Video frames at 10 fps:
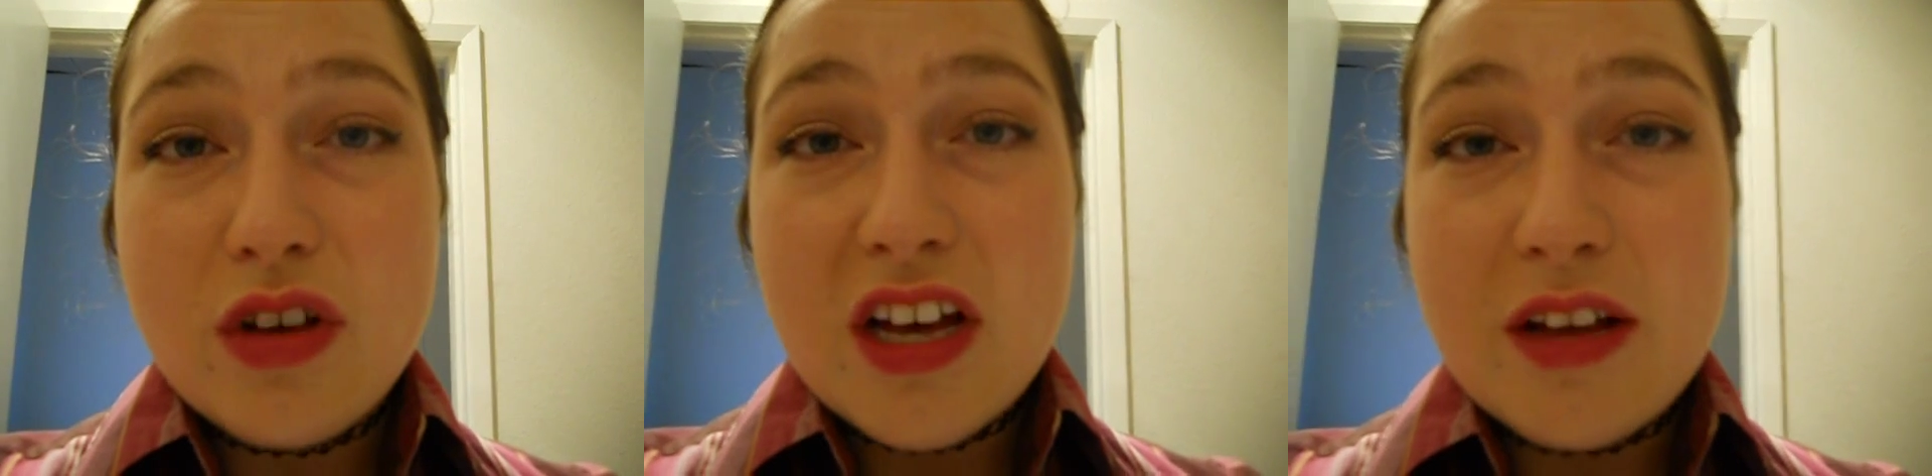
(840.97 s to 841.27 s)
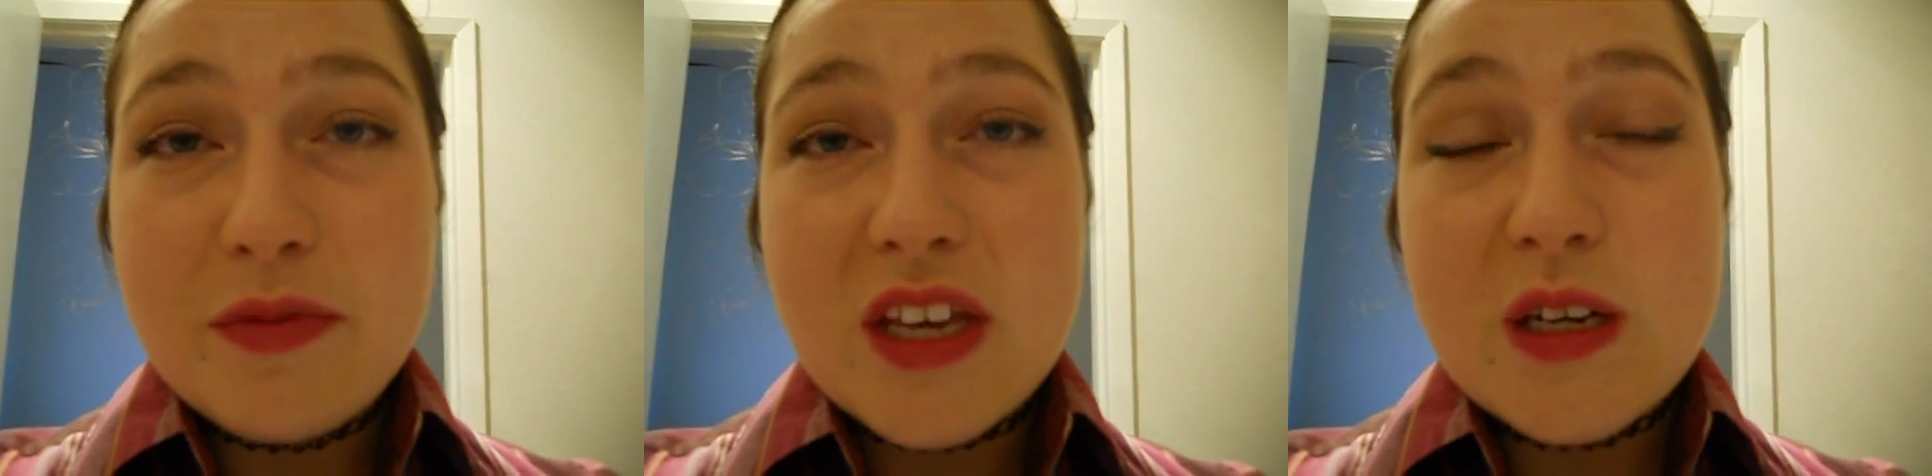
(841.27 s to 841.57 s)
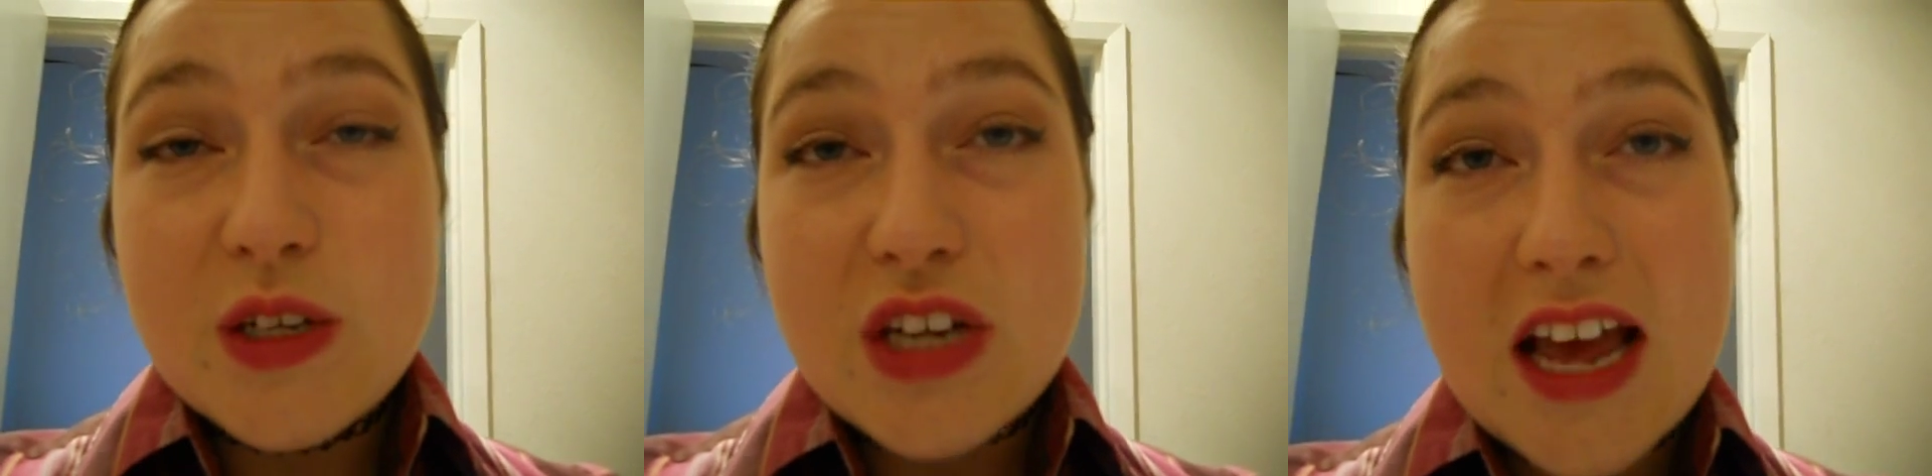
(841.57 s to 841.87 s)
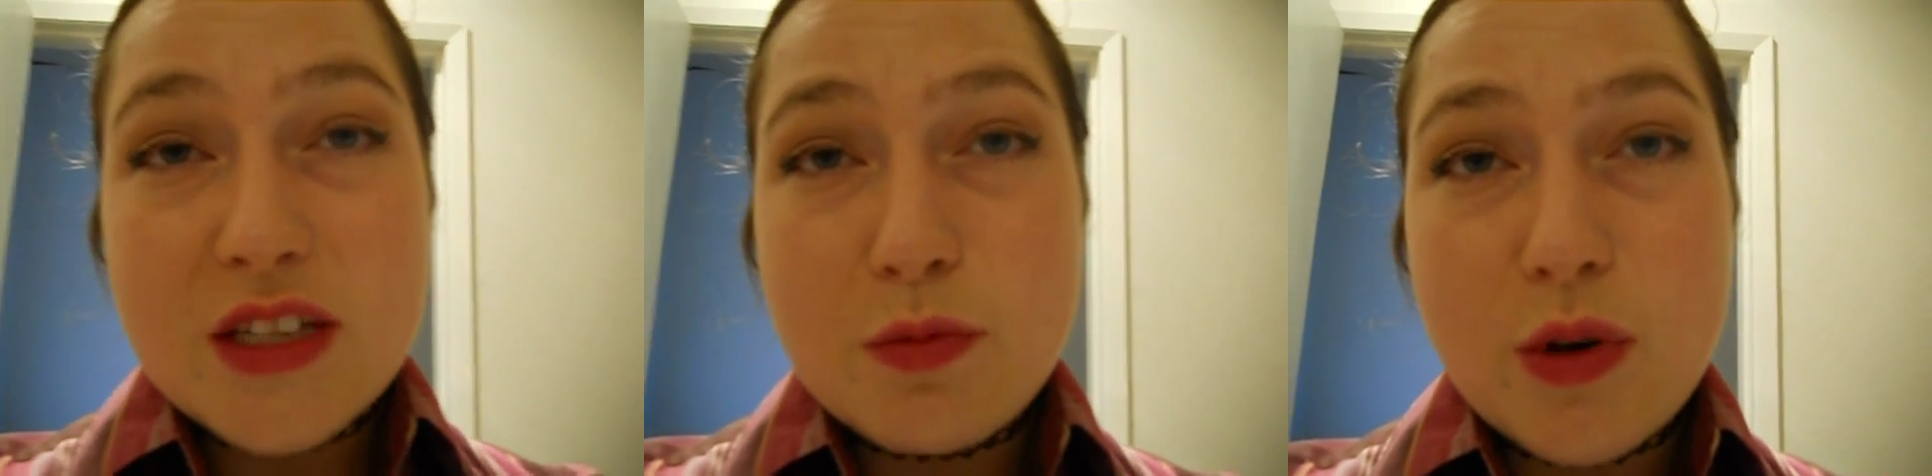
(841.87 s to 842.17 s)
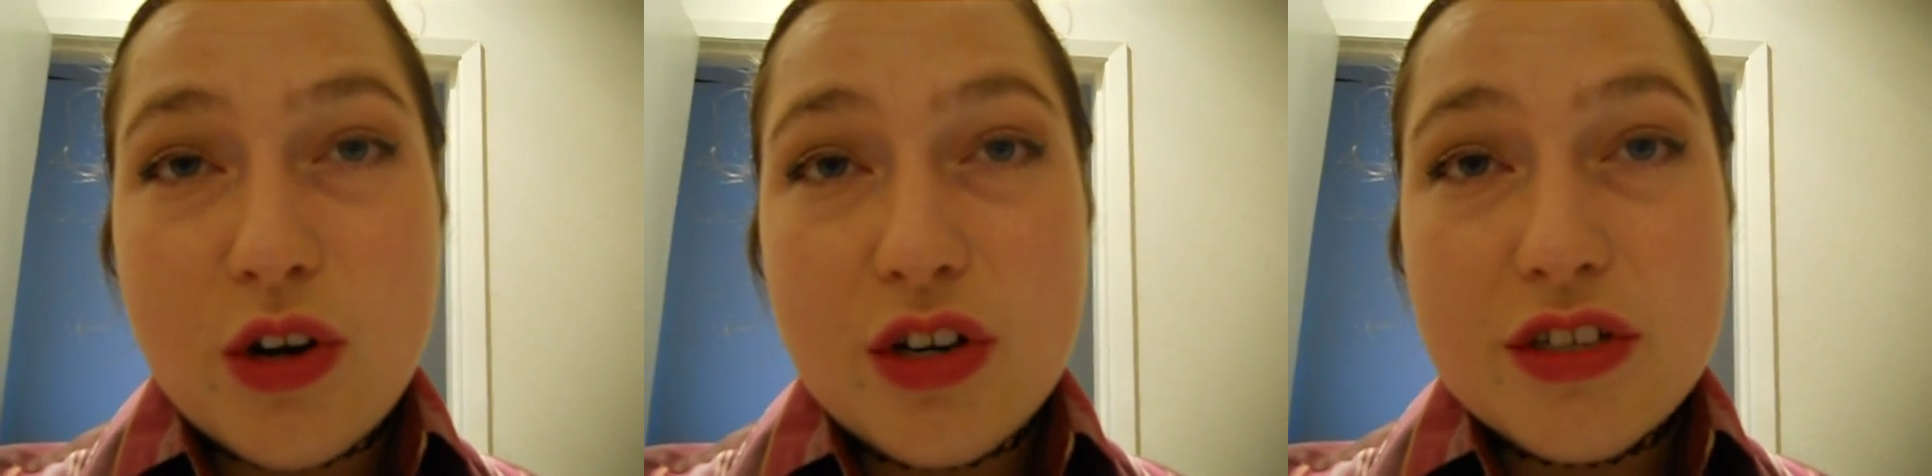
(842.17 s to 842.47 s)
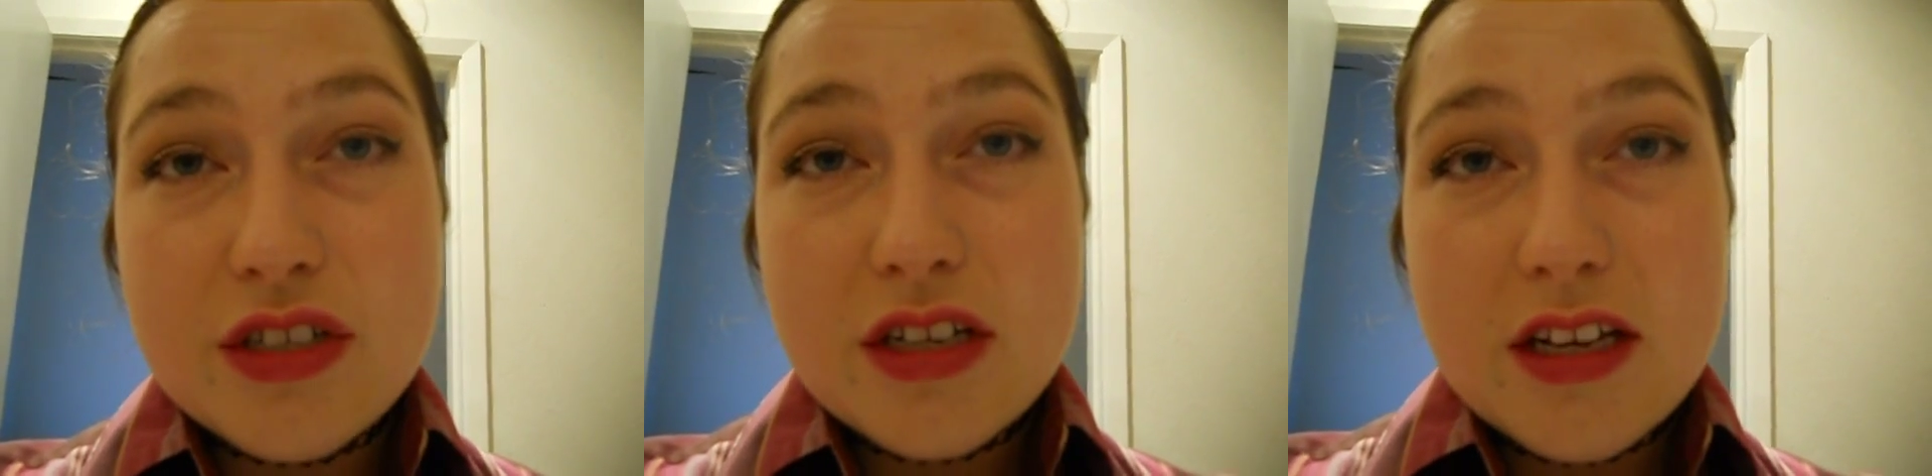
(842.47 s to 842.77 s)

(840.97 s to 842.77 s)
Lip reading: the condition Asperger's.